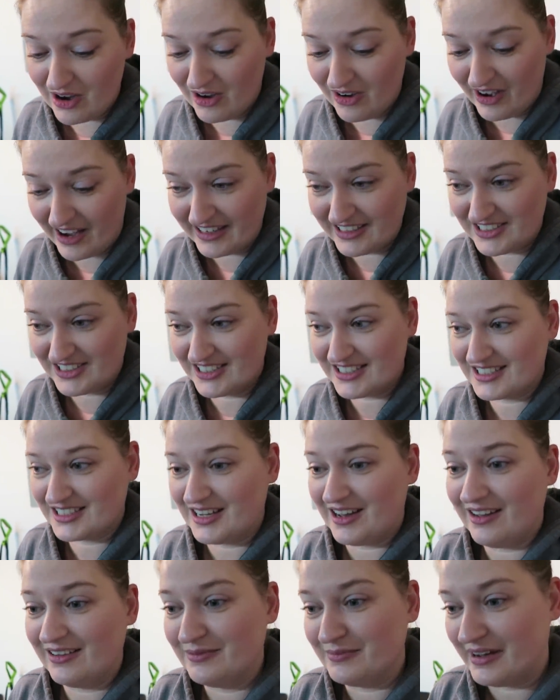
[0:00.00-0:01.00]
so I just
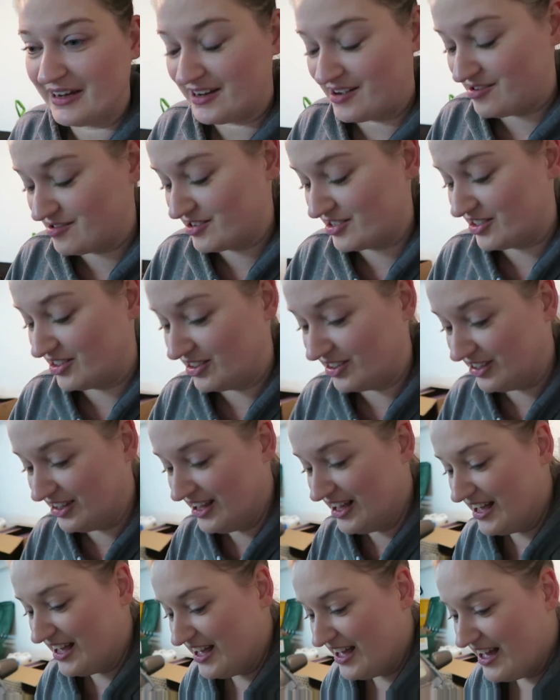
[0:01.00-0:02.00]
called my uncle
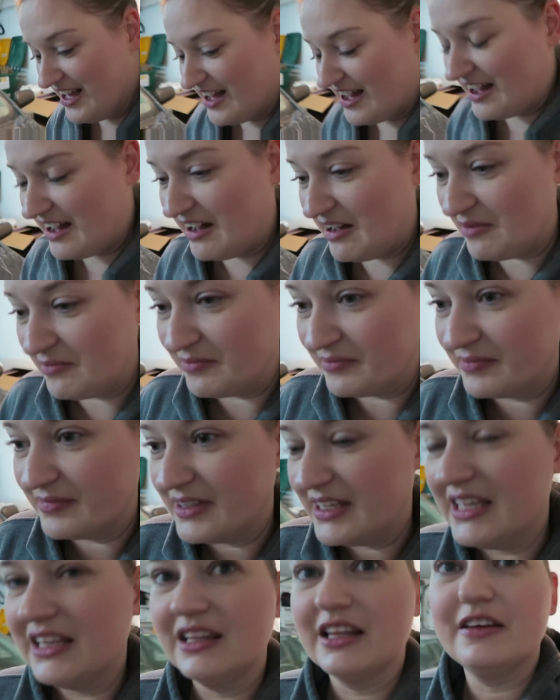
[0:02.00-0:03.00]
um,
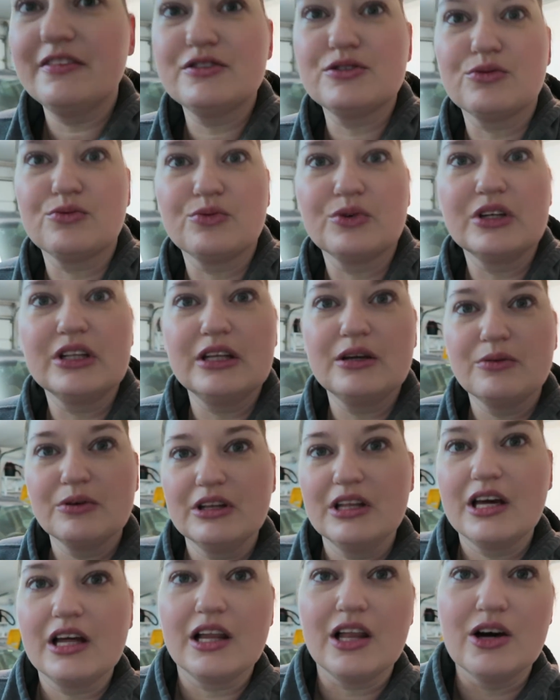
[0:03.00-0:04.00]
he lives really,
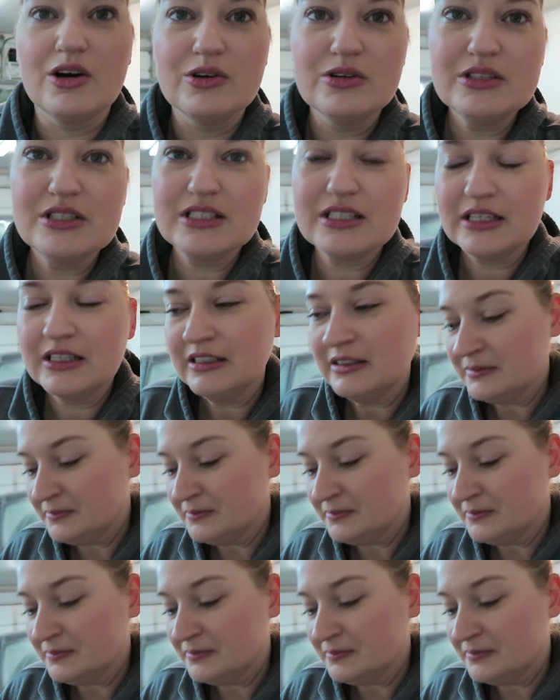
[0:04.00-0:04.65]
really close.